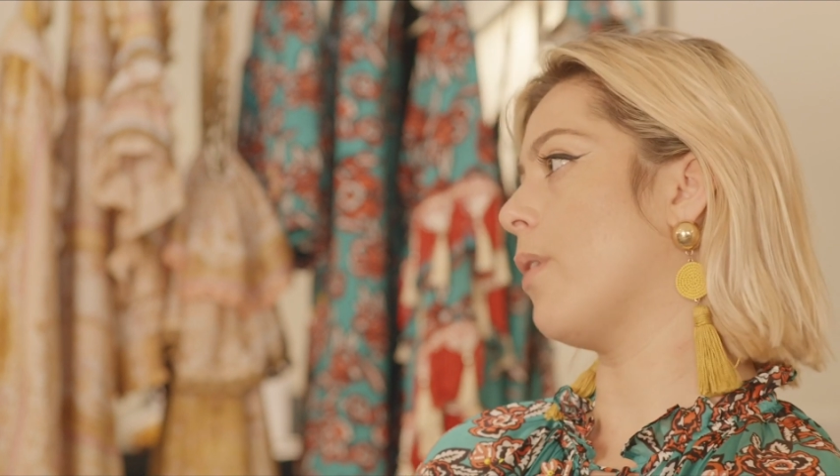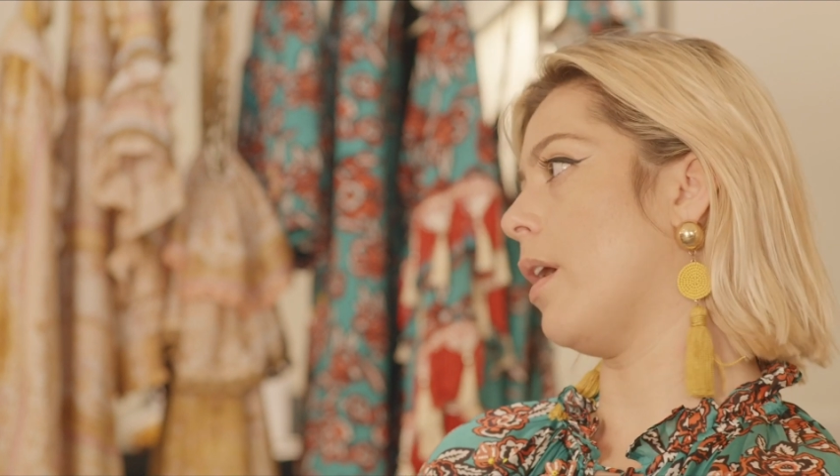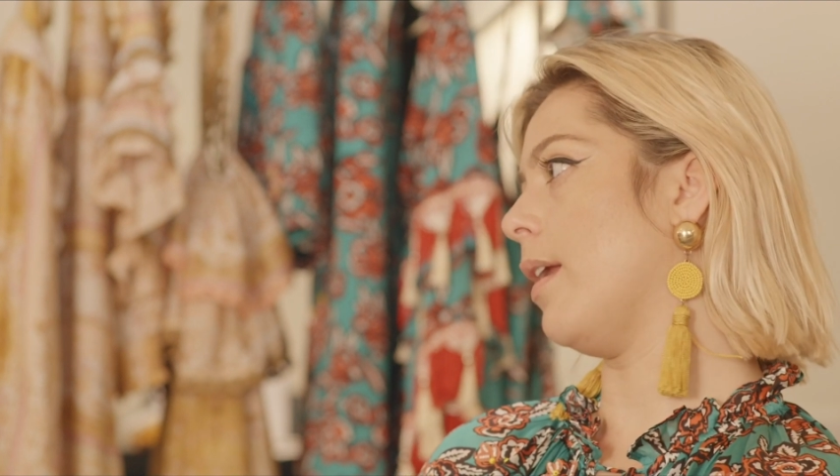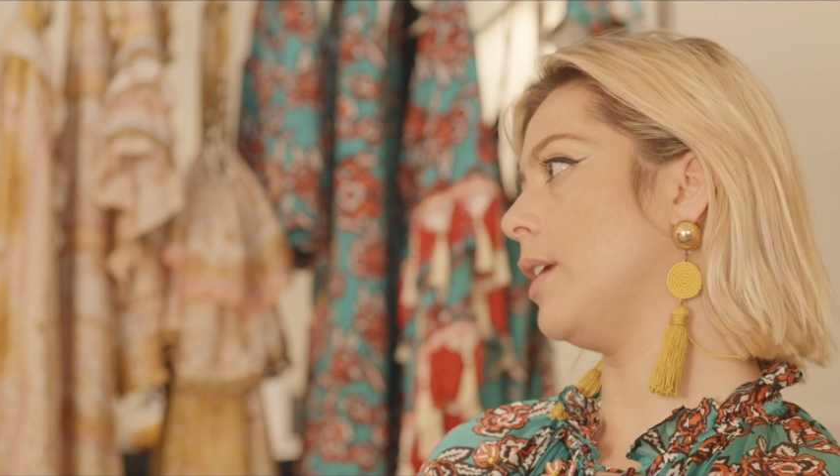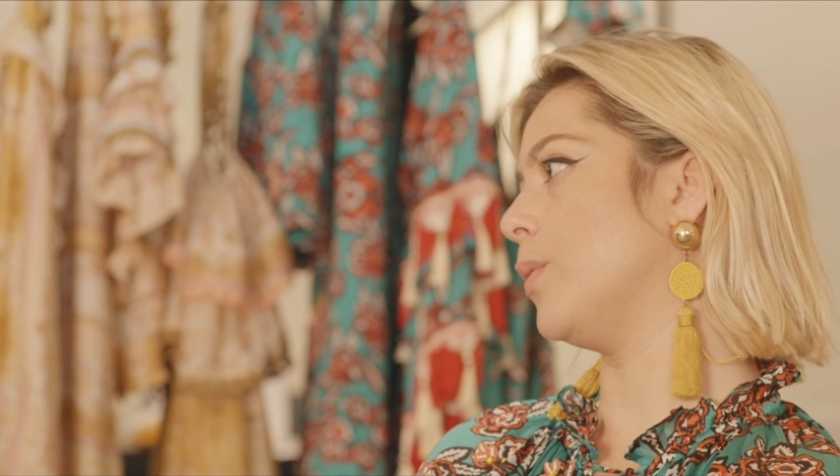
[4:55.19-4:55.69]

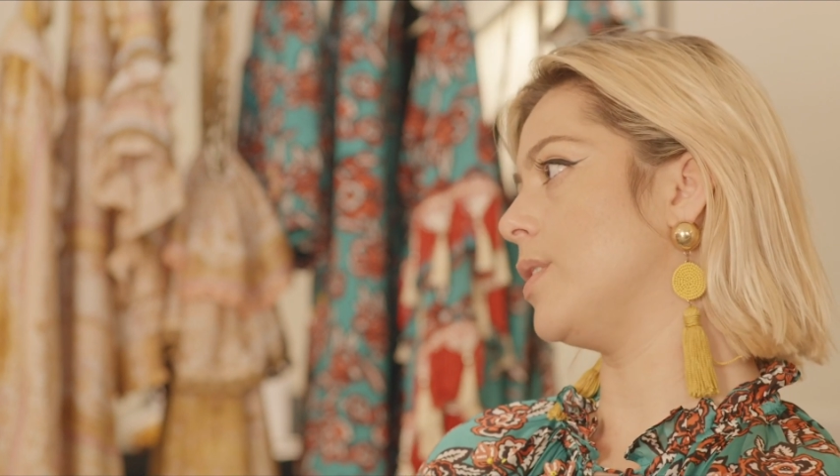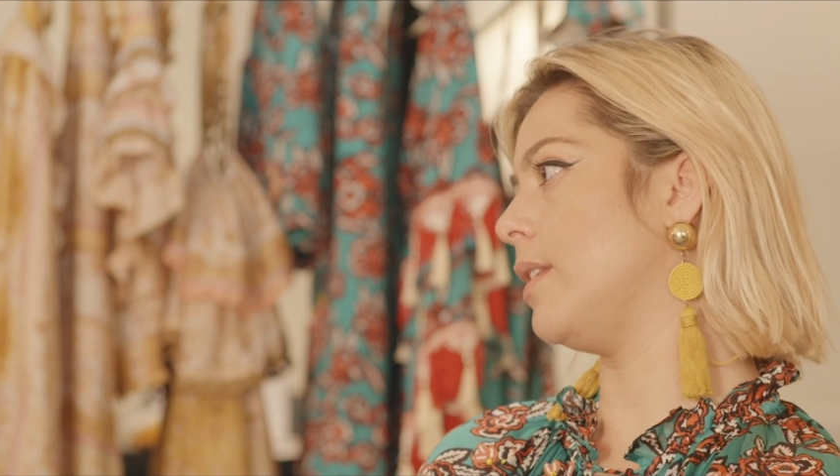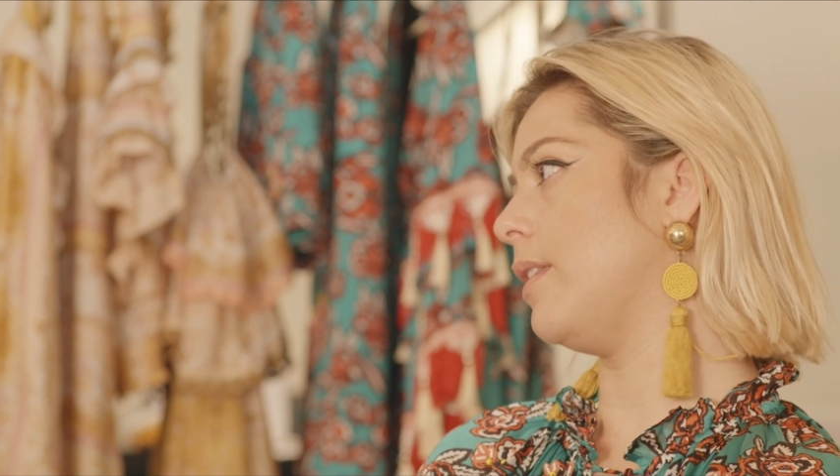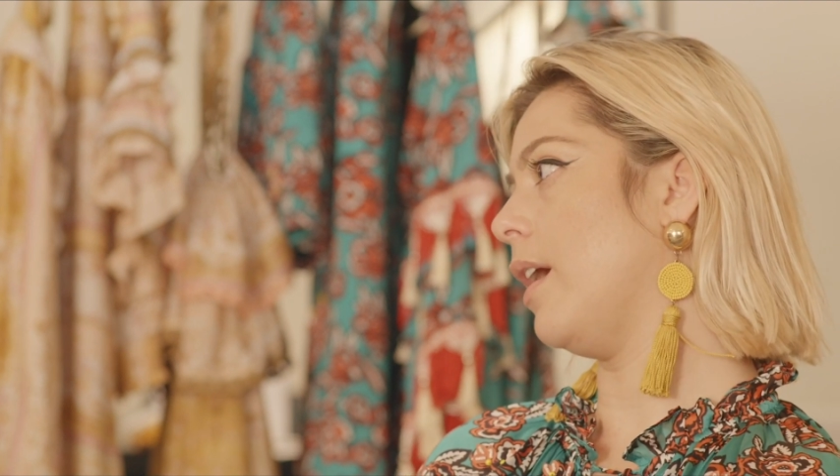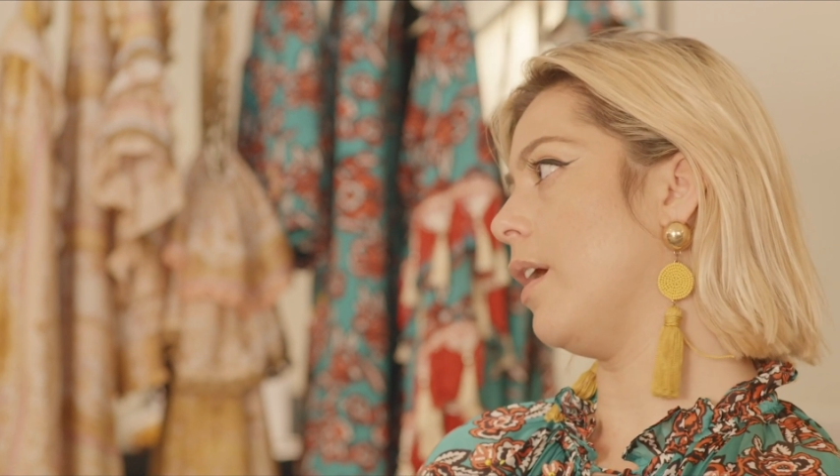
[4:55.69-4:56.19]
product
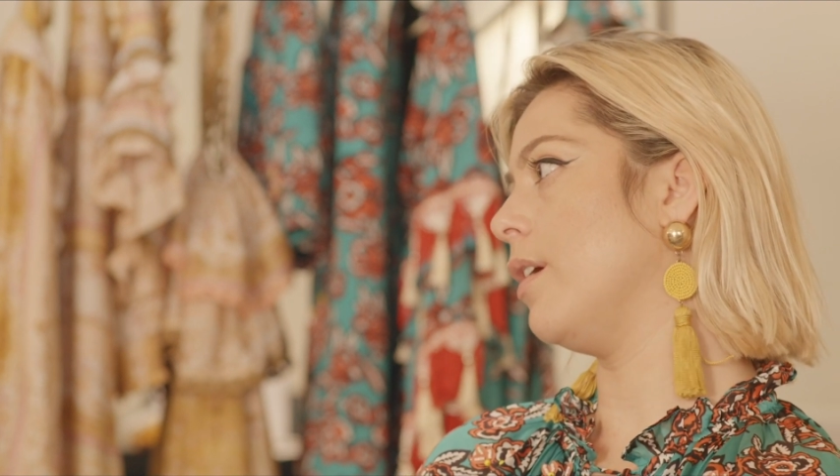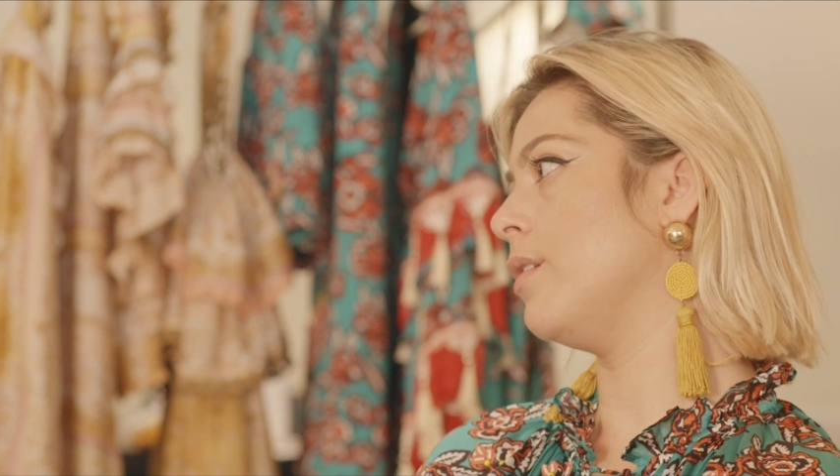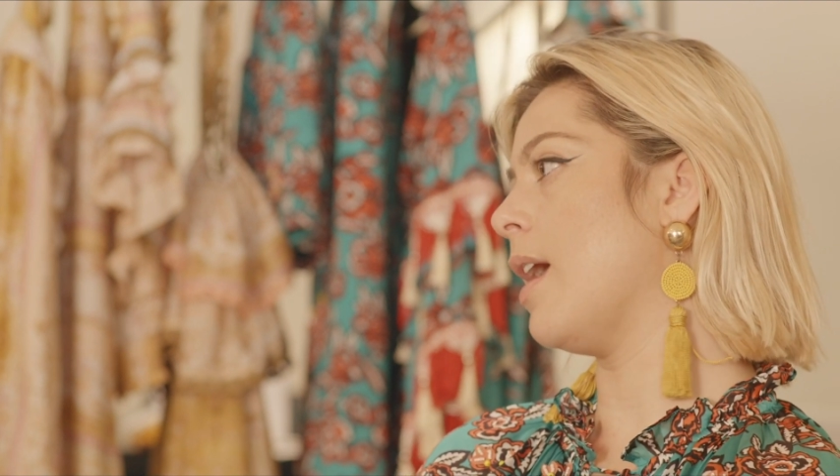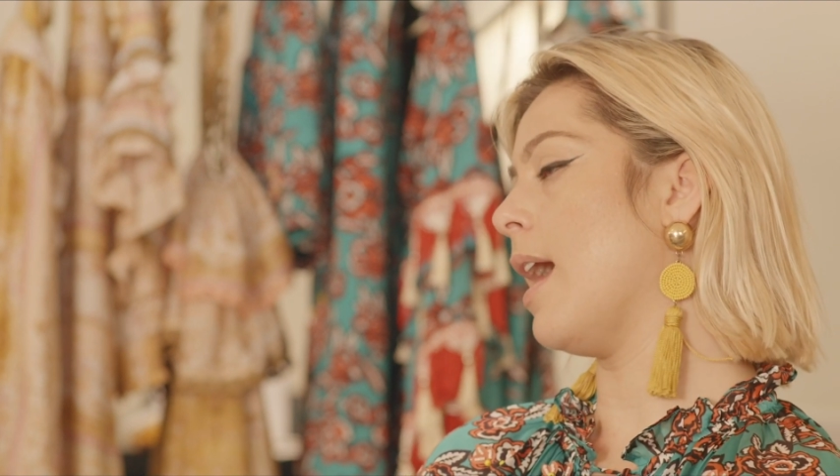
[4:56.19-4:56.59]
wasn't there.